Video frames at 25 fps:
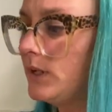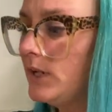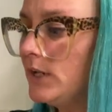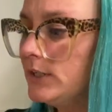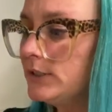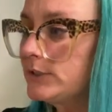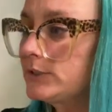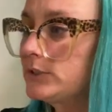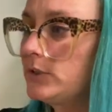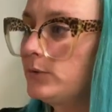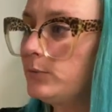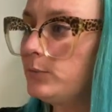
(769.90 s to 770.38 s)

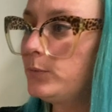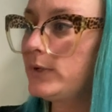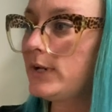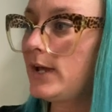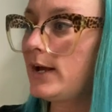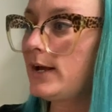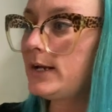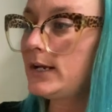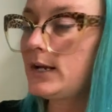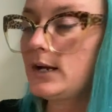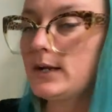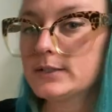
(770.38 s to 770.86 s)
so when
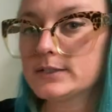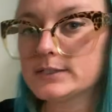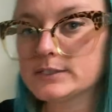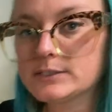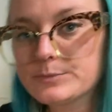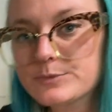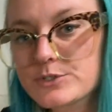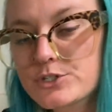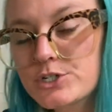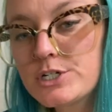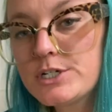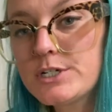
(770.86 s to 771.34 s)
I got this
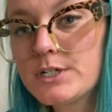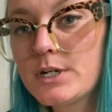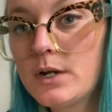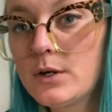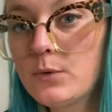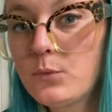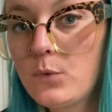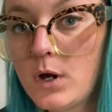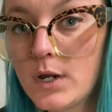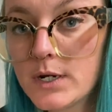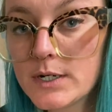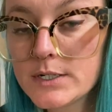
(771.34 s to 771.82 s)
machine, I
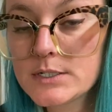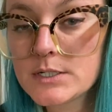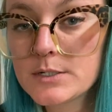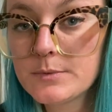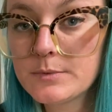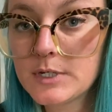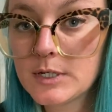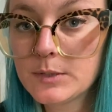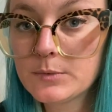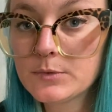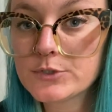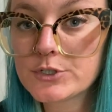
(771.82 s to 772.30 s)
wanted to
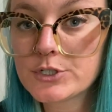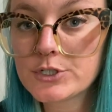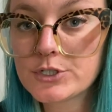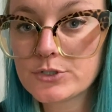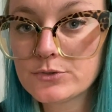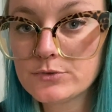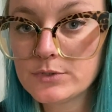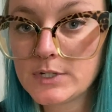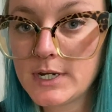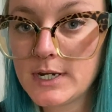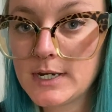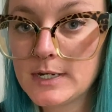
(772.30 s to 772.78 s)
be able to
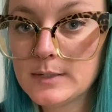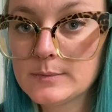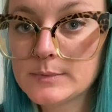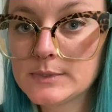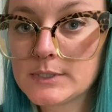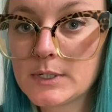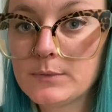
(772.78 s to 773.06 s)
do names.